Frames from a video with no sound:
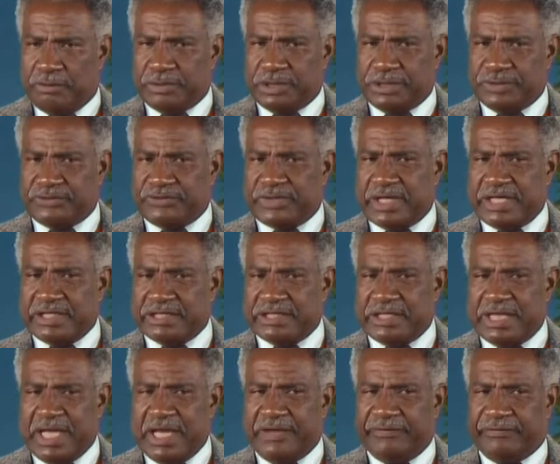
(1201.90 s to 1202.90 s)
and
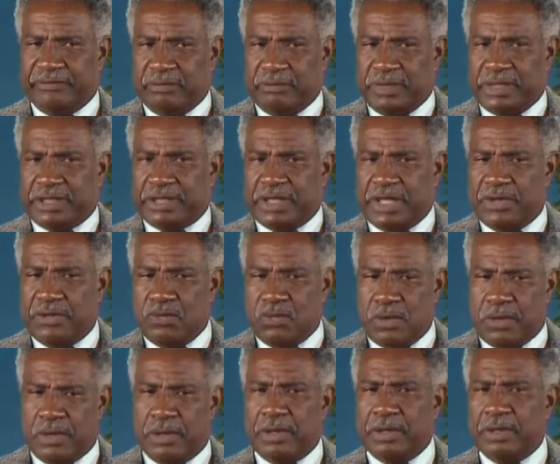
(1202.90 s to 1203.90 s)
translated from what they
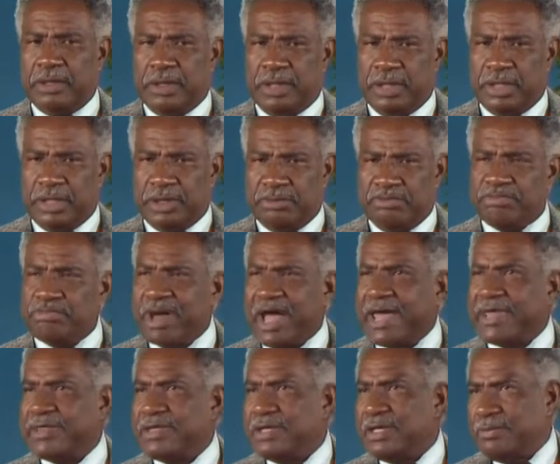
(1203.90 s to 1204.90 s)
were
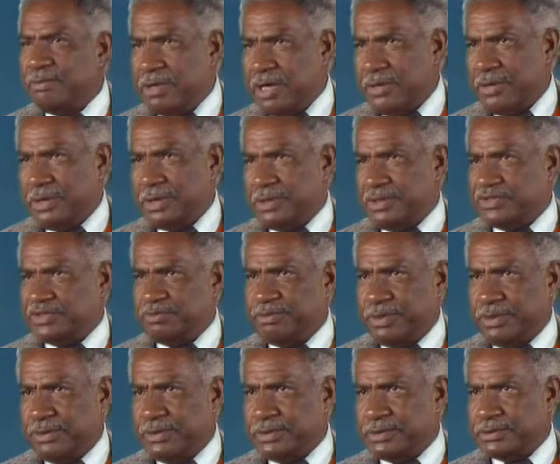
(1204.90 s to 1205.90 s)
by the American
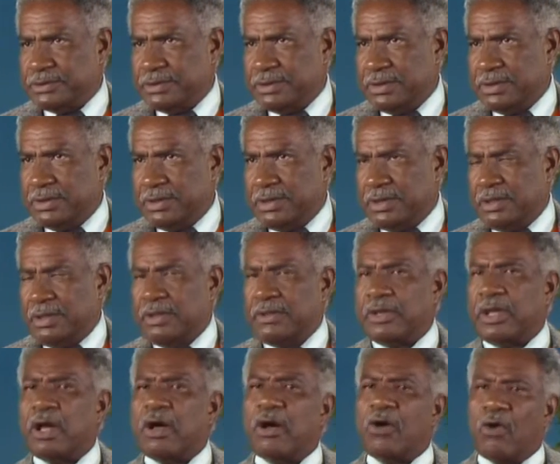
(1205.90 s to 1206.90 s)
experience,
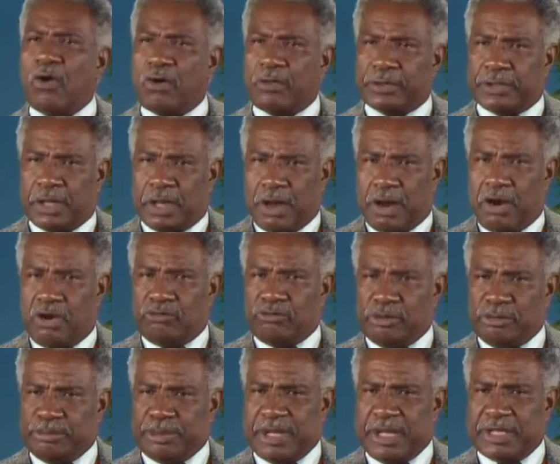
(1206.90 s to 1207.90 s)
the, ho the
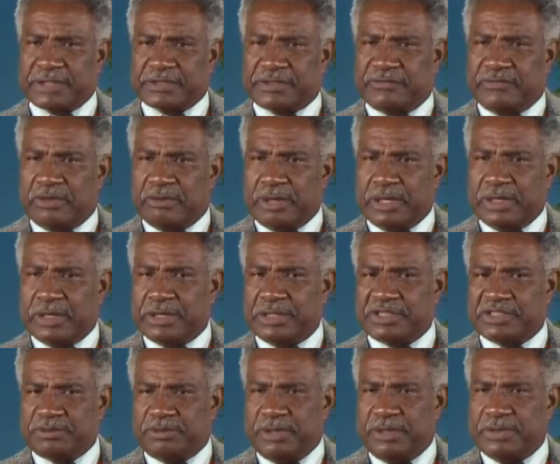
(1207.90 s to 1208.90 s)
horrible parts of the American
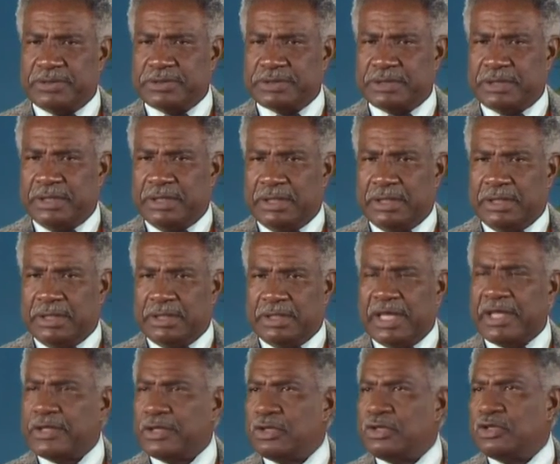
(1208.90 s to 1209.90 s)
experience
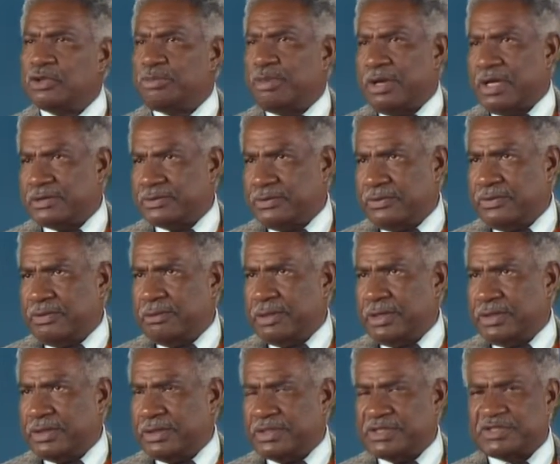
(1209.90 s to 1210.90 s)
and the good parts of the
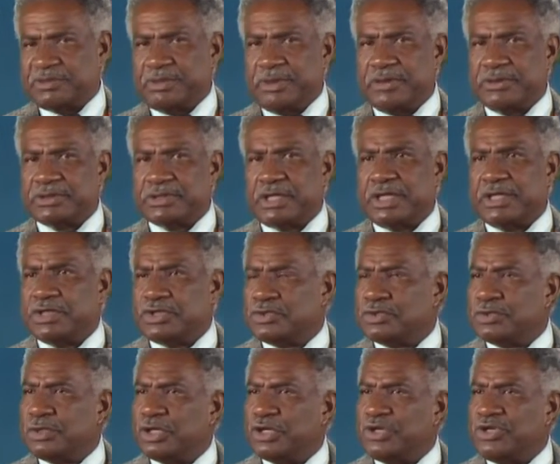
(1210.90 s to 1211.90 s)
American experience
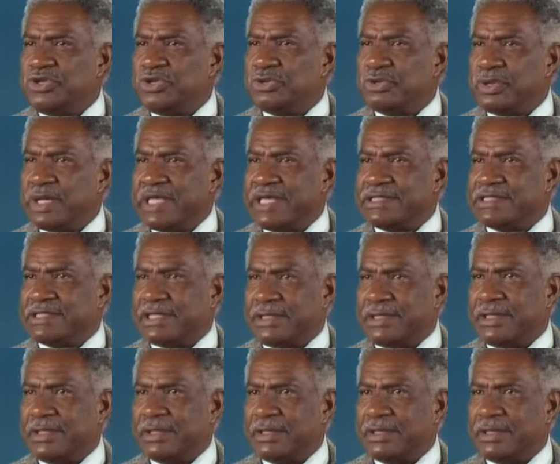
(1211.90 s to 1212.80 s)
into a new entity.